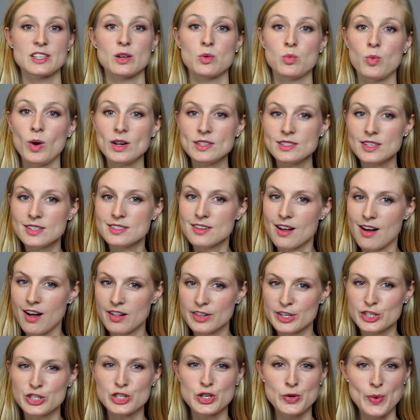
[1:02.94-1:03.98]
So what does
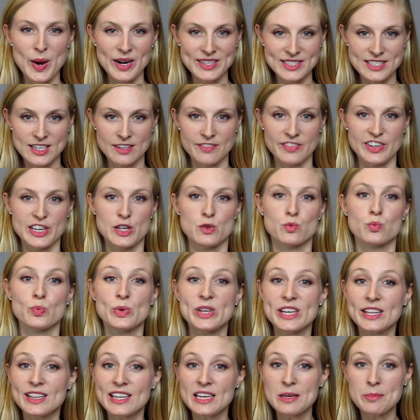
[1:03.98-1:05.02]
all this new activity
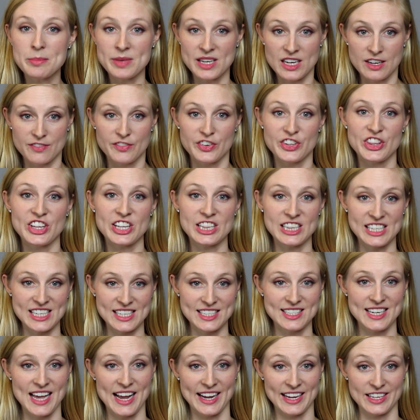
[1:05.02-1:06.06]
really mean for the
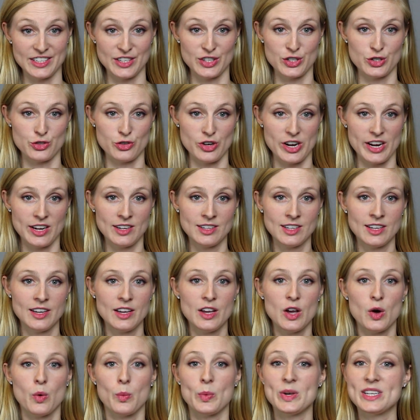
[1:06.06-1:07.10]
clean tech industry?
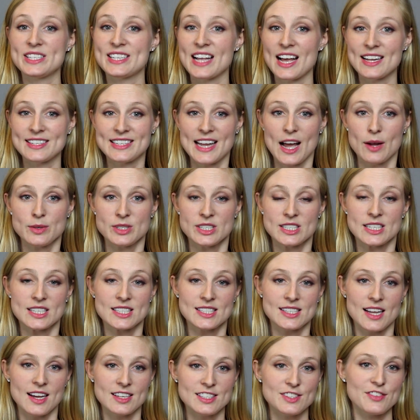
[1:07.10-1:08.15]
We sat down to
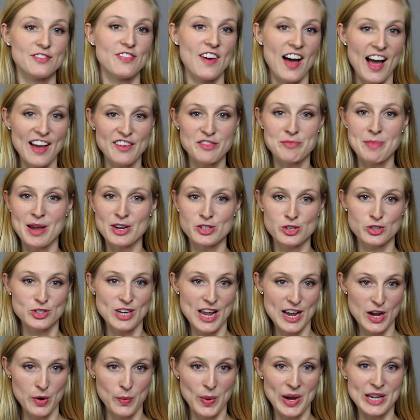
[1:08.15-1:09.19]
discuss five
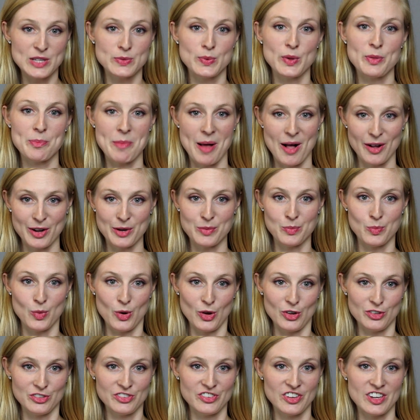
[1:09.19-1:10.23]
major takeaways with
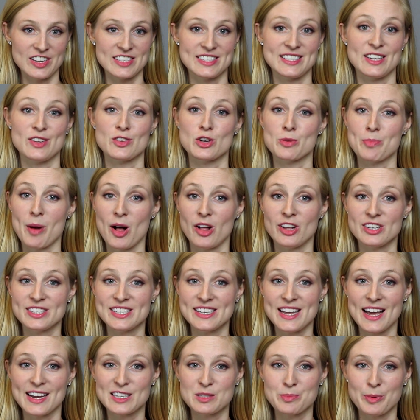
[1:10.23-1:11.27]
Malcolm Woolf, a senior policy